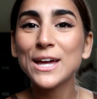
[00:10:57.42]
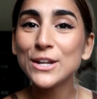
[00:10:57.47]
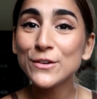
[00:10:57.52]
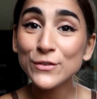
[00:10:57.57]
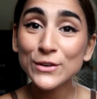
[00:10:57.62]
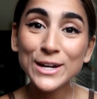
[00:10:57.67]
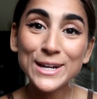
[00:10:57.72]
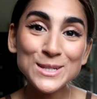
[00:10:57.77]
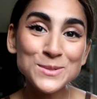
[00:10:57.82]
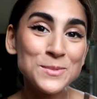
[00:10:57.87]
And if
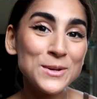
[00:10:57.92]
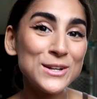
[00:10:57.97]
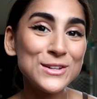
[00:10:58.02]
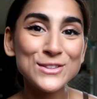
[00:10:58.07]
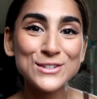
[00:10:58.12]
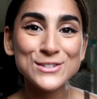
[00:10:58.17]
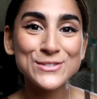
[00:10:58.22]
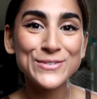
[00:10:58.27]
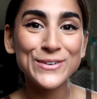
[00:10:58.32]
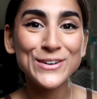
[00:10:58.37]
you guys made it
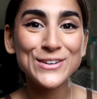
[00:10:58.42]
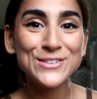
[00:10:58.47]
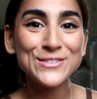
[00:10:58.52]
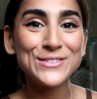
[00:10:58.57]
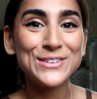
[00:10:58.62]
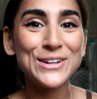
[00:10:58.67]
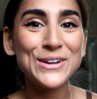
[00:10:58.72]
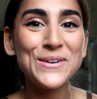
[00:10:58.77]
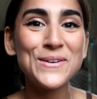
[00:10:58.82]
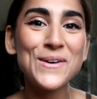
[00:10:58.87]
this far in the
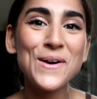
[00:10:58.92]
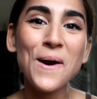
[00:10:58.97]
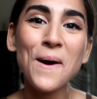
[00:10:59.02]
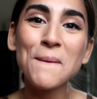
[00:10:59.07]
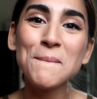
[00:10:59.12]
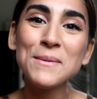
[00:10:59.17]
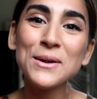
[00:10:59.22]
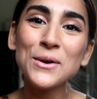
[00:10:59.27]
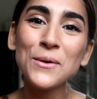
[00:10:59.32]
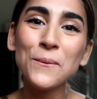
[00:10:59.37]
video,
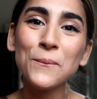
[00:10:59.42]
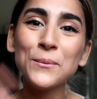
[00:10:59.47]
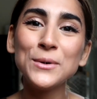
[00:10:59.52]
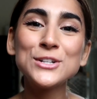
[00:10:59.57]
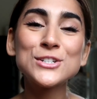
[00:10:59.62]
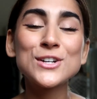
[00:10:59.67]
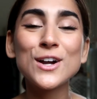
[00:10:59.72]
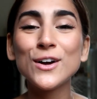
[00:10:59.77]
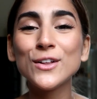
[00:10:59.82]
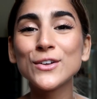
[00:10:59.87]
comment
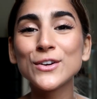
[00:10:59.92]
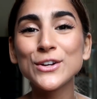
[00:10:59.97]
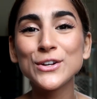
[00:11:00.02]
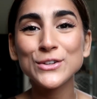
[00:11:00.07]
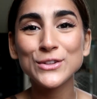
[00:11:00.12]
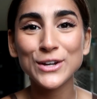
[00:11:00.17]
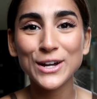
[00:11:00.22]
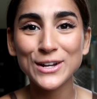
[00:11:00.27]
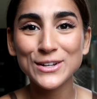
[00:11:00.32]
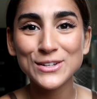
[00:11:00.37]
which color
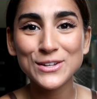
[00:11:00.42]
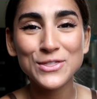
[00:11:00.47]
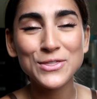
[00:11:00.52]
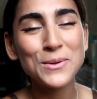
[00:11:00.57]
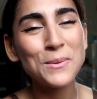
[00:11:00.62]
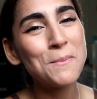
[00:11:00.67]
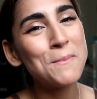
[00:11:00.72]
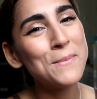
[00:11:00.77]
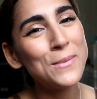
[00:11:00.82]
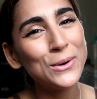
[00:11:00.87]
you liked
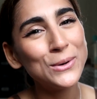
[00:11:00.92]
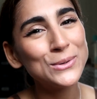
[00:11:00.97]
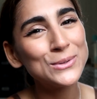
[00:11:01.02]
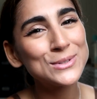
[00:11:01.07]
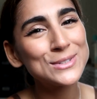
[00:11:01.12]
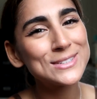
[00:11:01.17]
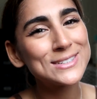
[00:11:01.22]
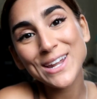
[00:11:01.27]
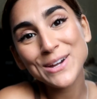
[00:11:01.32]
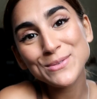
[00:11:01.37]
the
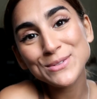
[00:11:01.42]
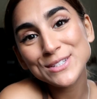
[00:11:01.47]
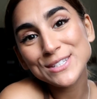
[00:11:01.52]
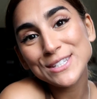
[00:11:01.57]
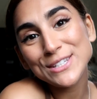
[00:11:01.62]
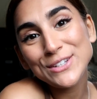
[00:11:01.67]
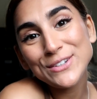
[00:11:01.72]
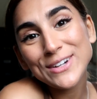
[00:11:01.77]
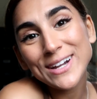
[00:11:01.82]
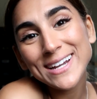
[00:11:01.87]
most. And I will
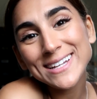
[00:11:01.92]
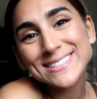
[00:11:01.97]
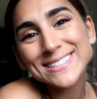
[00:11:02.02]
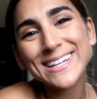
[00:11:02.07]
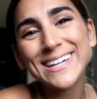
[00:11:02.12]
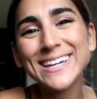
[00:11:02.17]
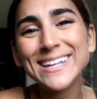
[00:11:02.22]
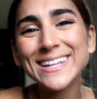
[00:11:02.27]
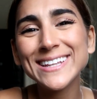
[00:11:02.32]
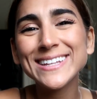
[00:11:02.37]
see you guys
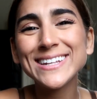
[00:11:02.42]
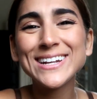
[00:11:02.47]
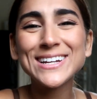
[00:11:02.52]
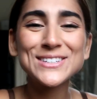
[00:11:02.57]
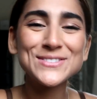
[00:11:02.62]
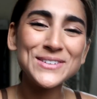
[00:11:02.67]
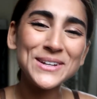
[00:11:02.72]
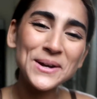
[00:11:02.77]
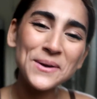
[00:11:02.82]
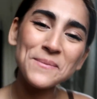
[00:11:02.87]
in the
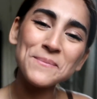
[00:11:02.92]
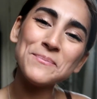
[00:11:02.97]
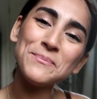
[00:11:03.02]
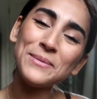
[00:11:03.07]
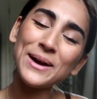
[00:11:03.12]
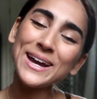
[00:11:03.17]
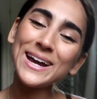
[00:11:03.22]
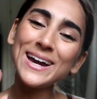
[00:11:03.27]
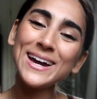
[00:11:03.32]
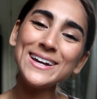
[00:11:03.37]
next video.
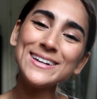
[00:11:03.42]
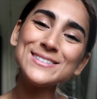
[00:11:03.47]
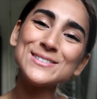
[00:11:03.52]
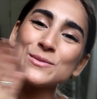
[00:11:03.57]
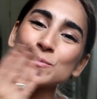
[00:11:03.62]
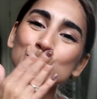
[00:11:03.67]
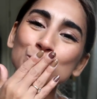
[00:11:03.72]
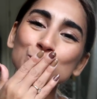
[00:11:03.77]
Bye guys.